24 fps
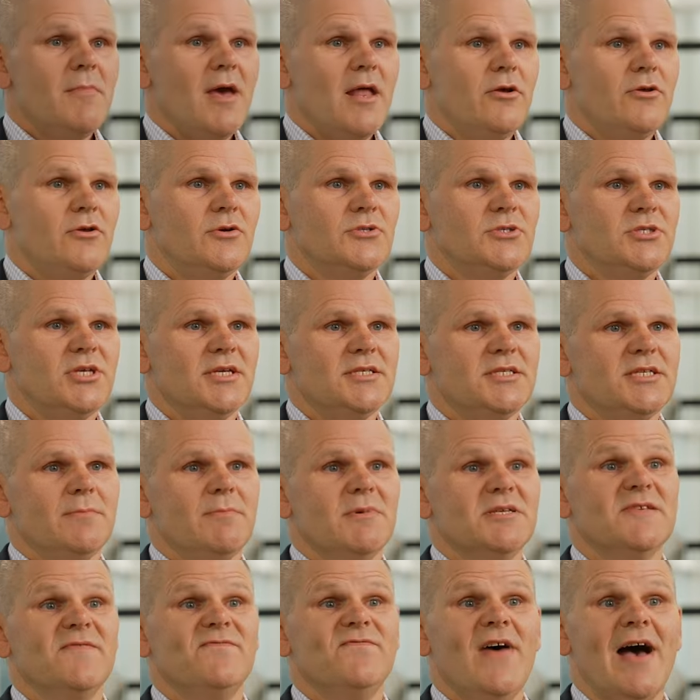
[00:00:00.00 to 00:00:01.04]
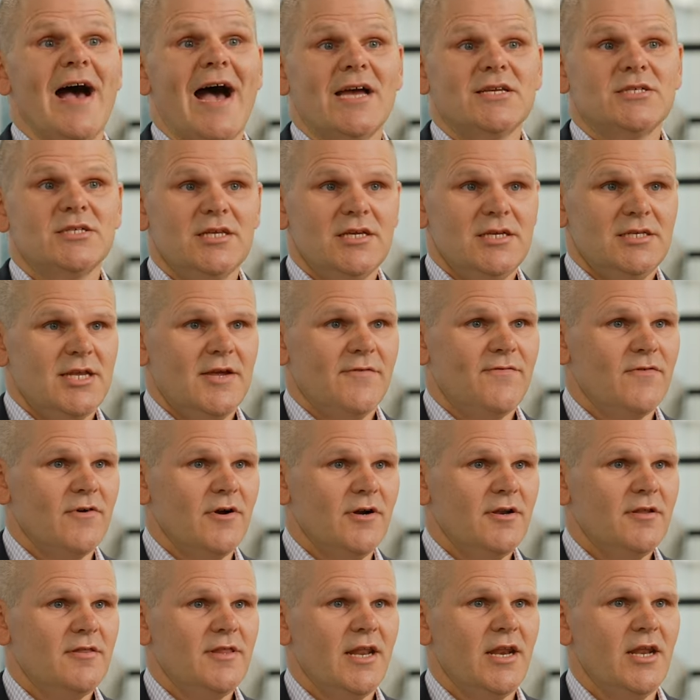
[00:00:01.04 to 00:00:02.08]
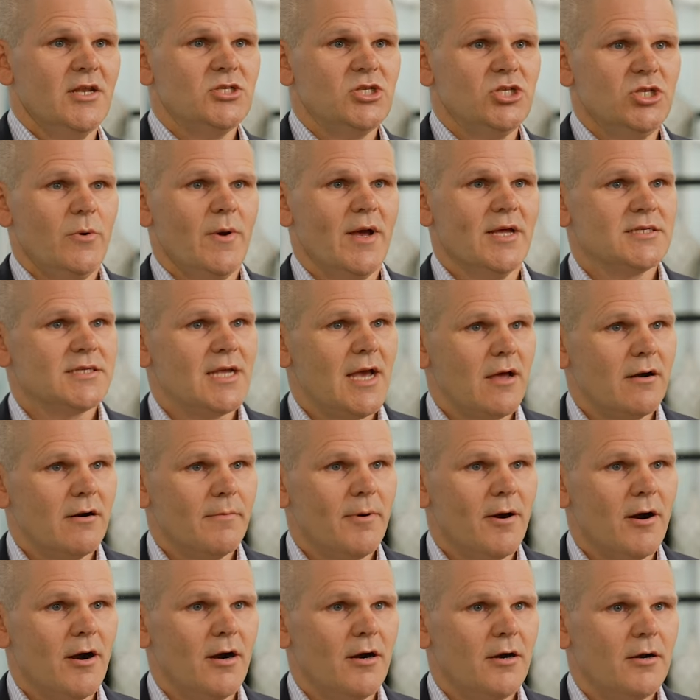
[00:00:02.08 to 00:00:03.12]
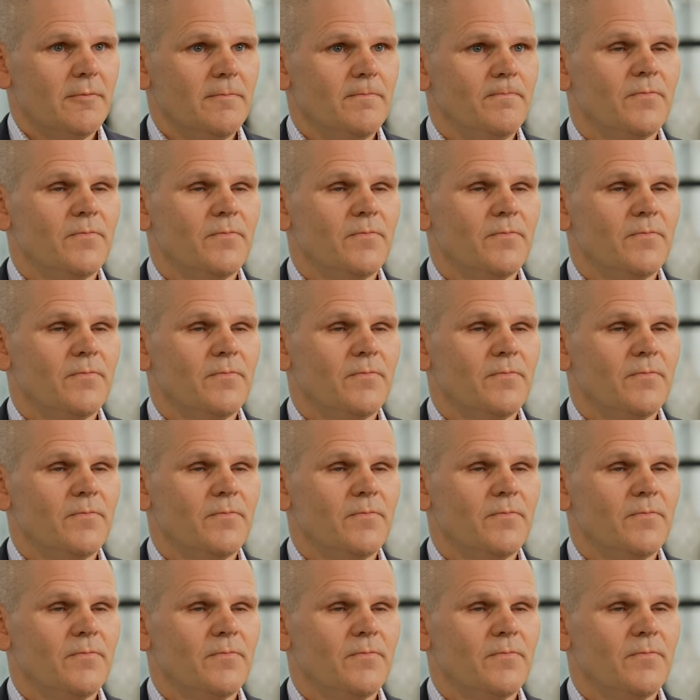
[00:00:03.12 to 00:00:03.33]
medical system is vastly different than its U.S. counterpart.